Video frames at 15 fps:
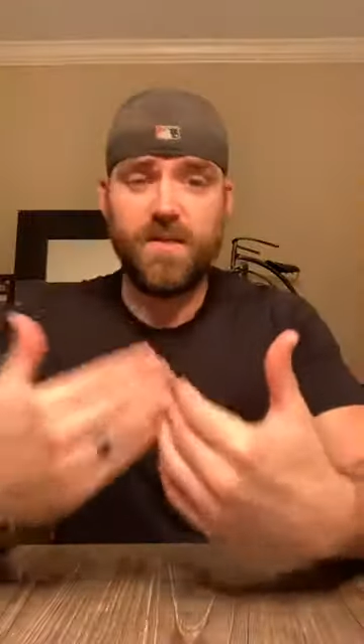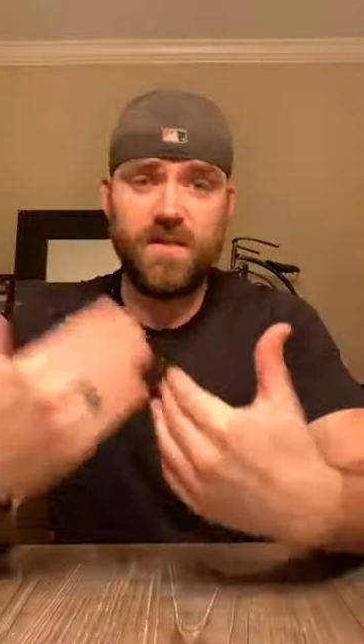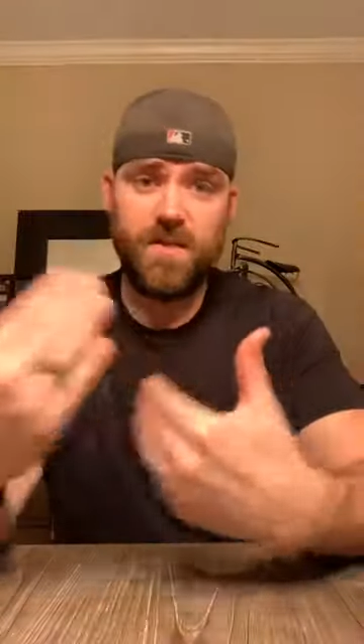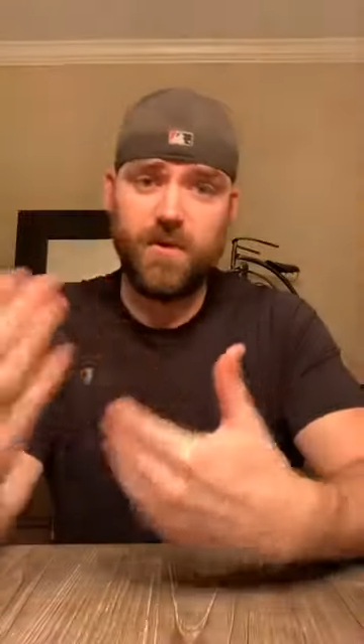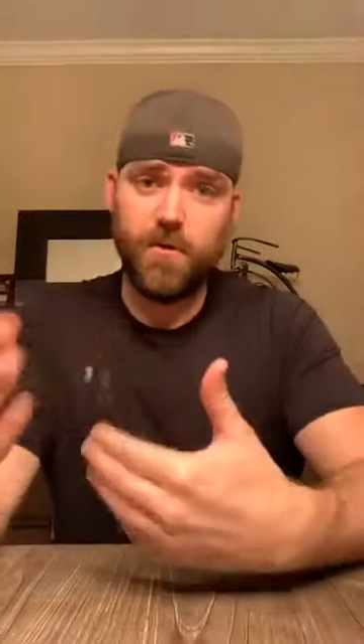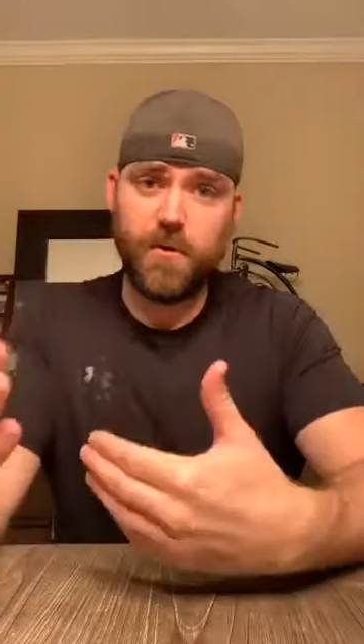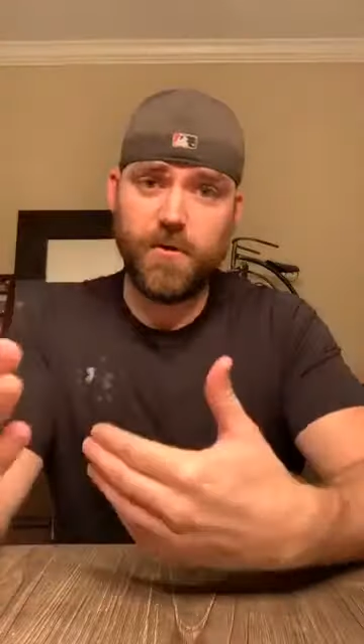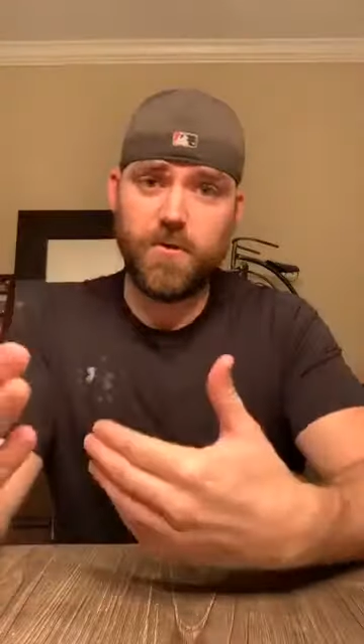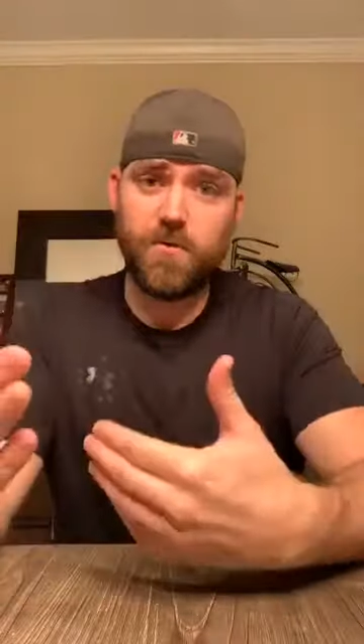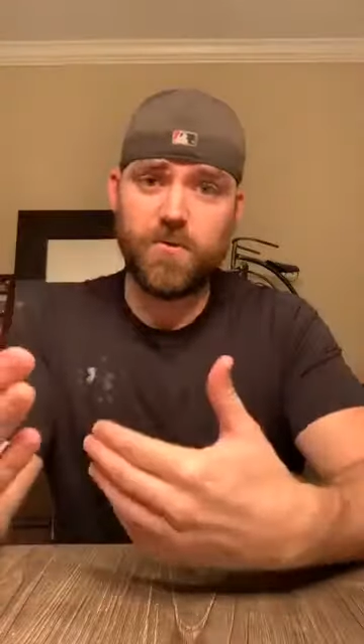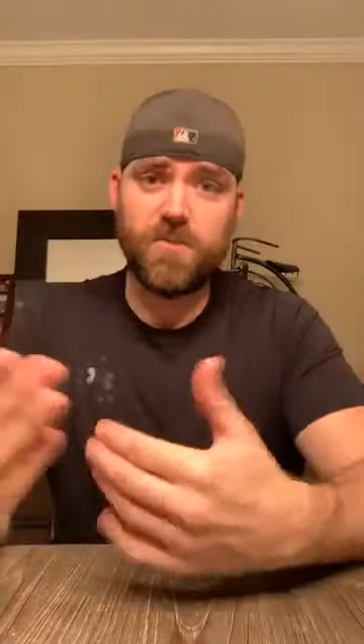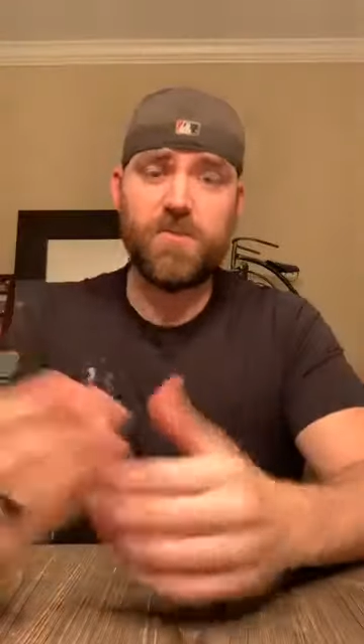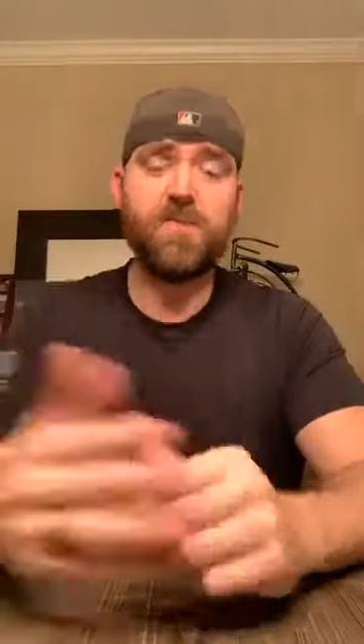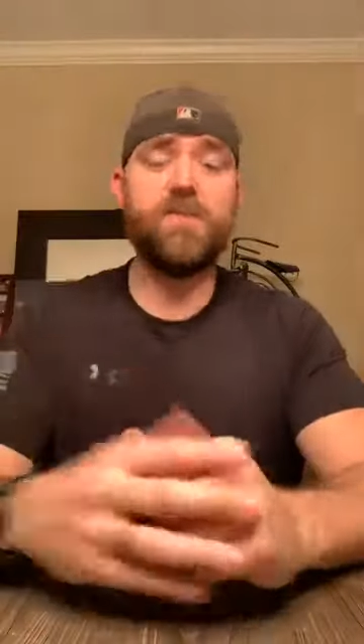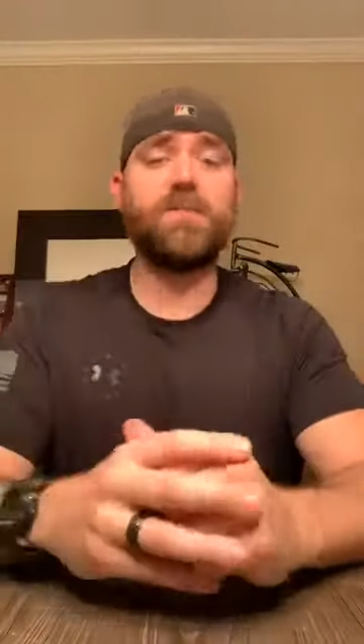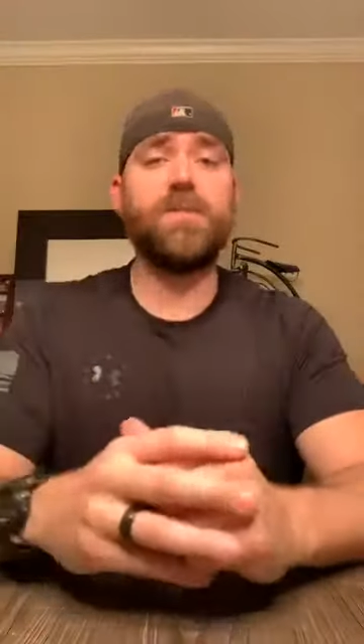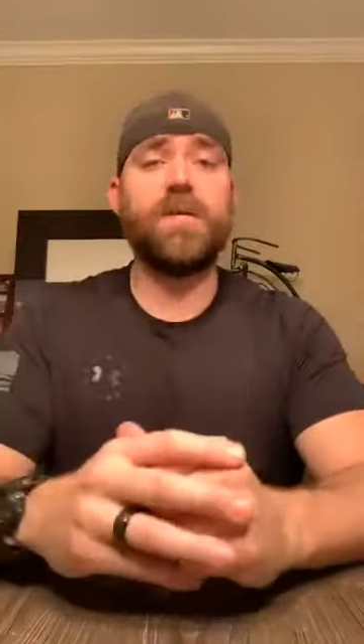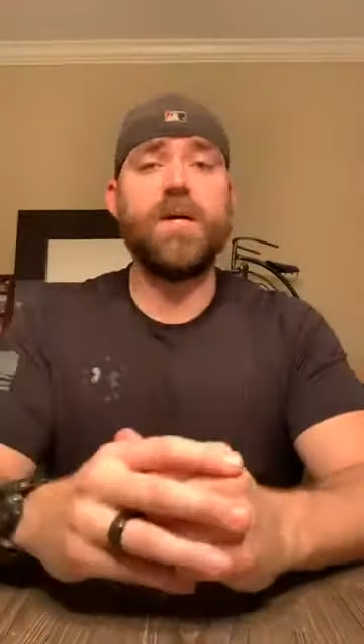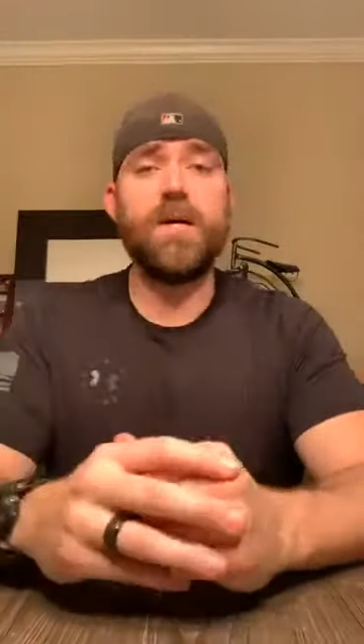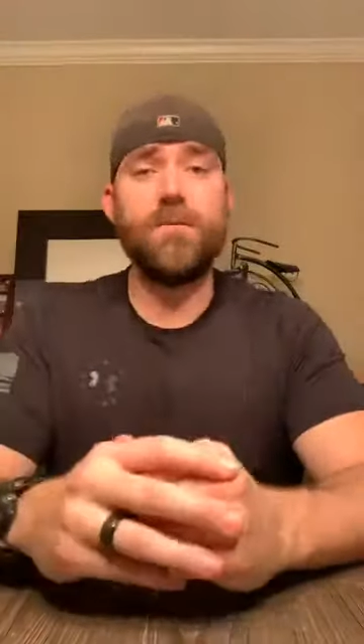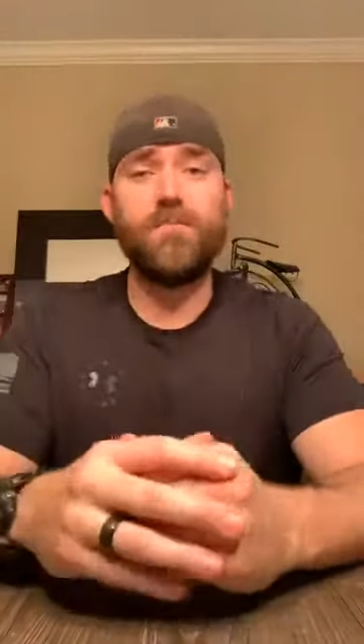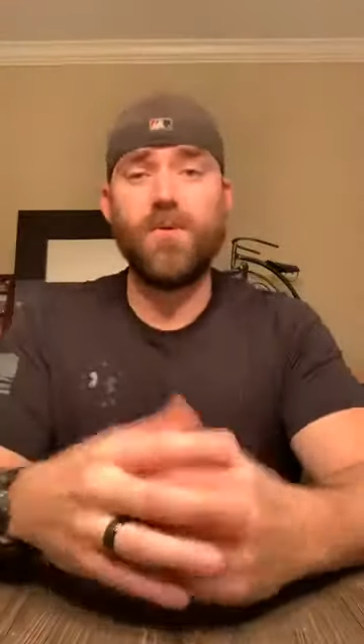Kira uses,
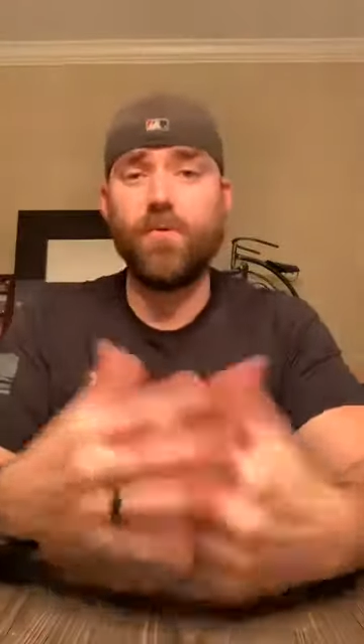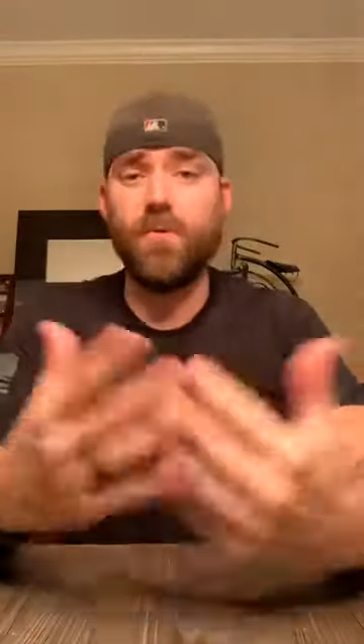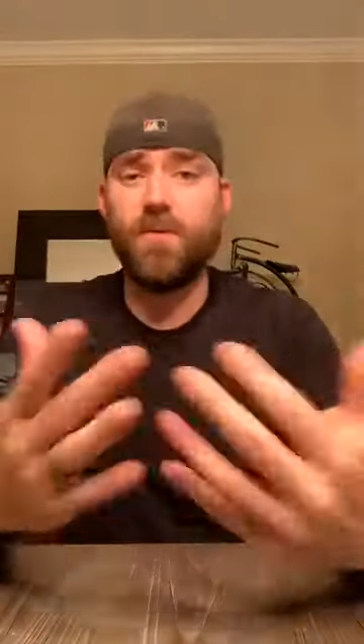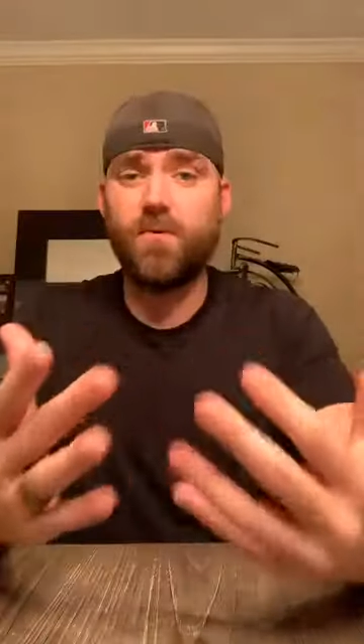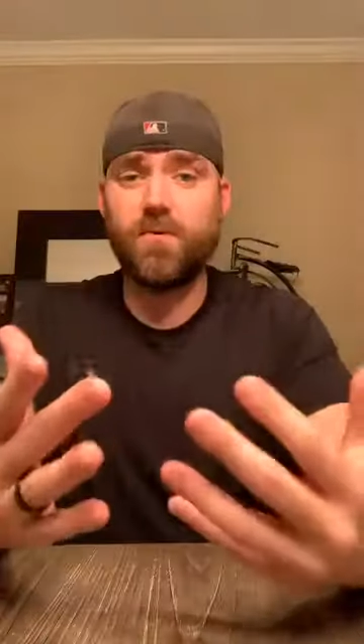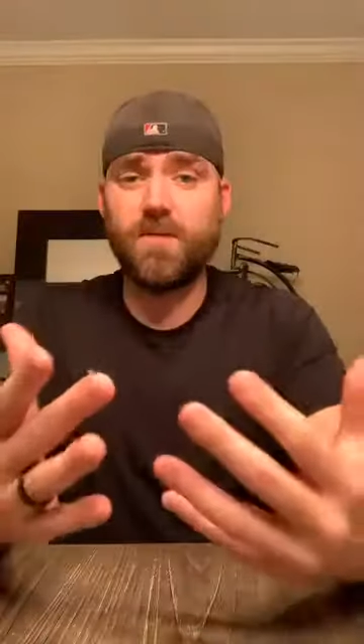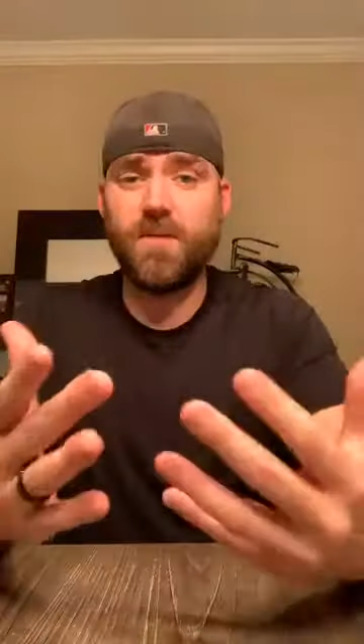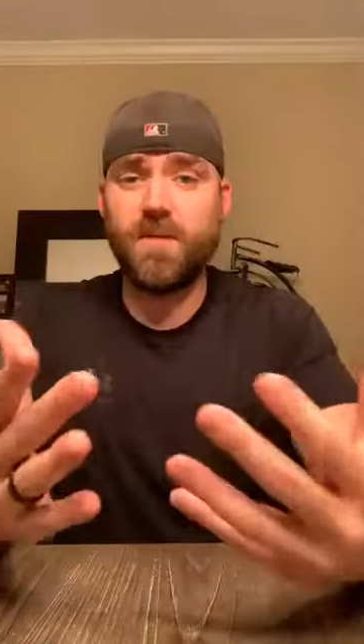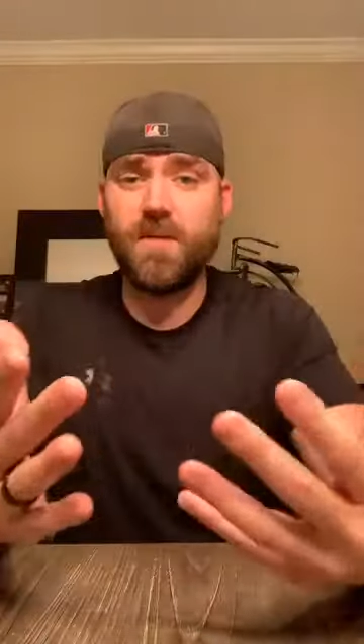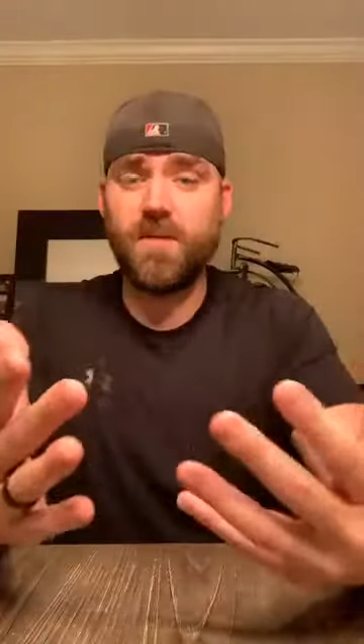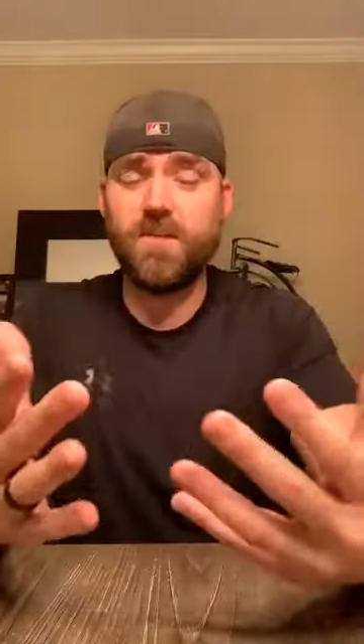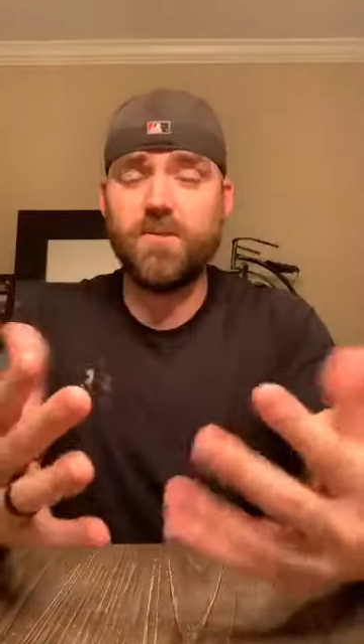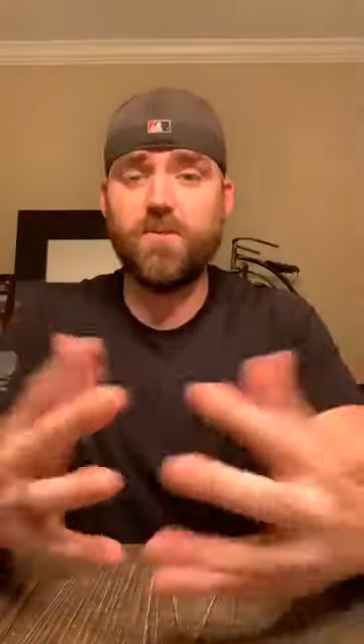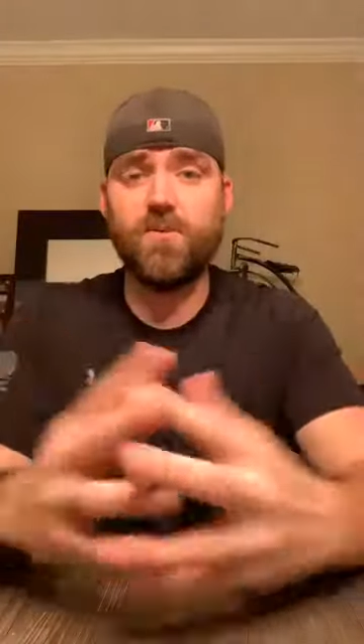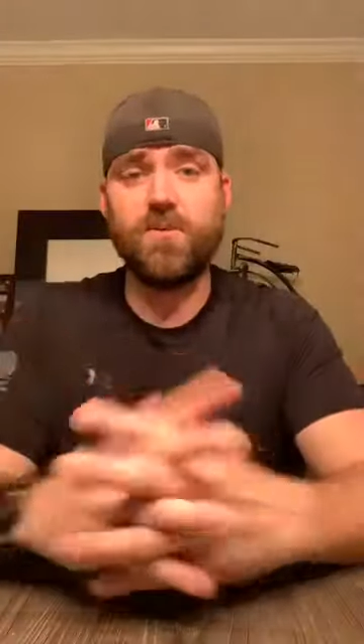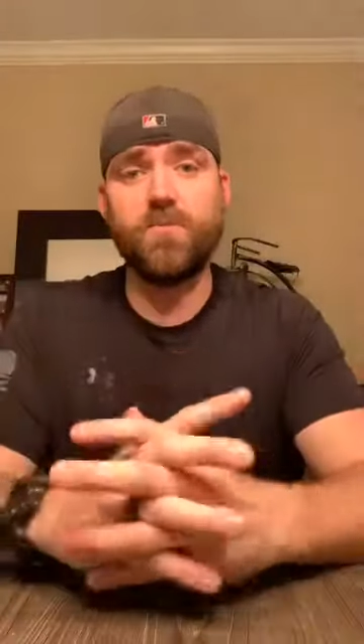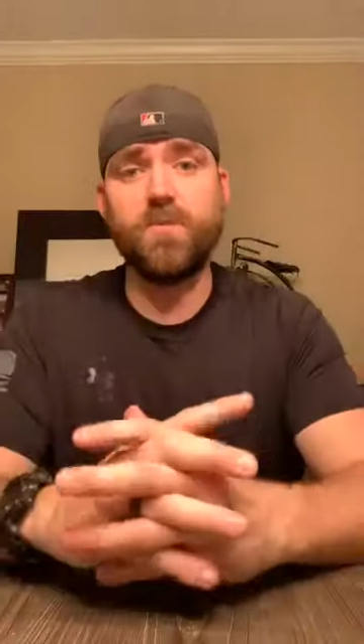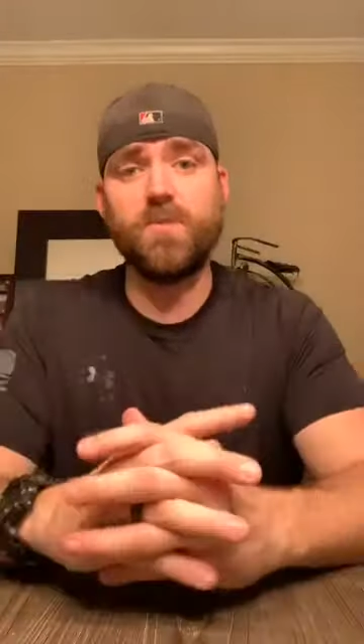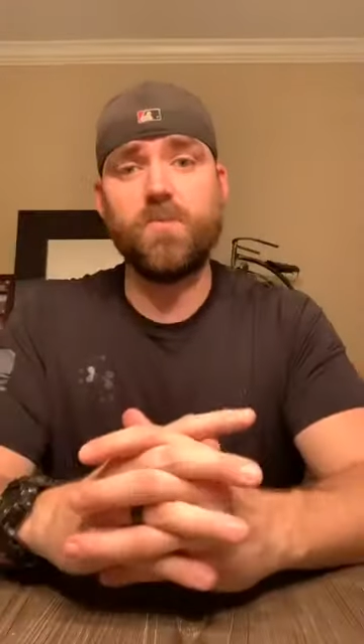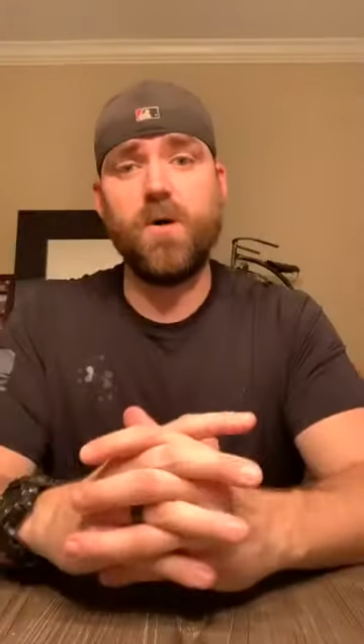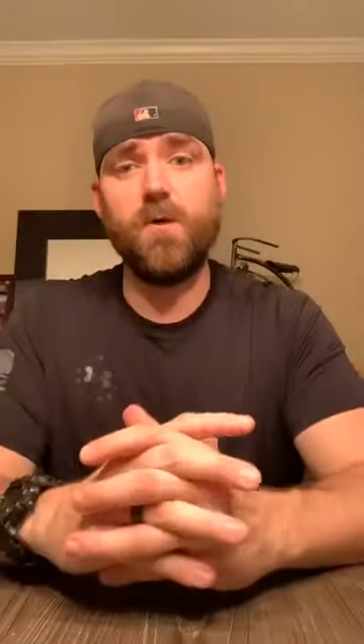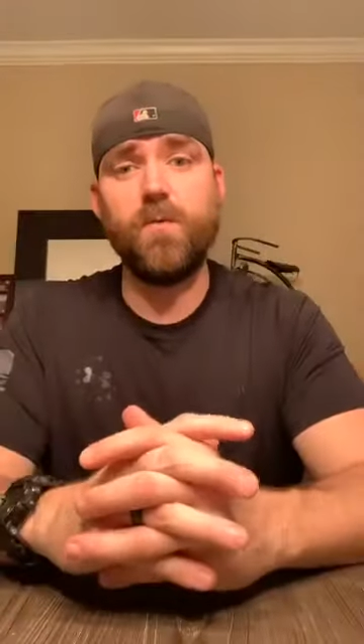but the kids use them
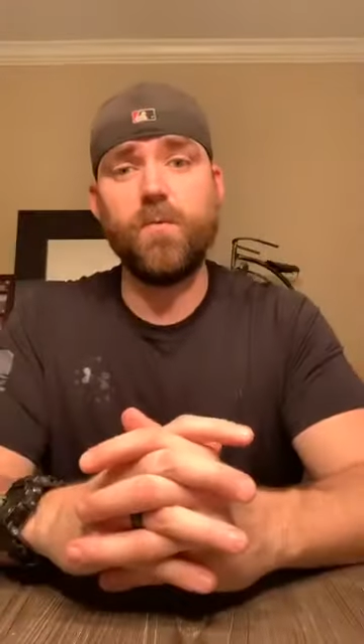as well,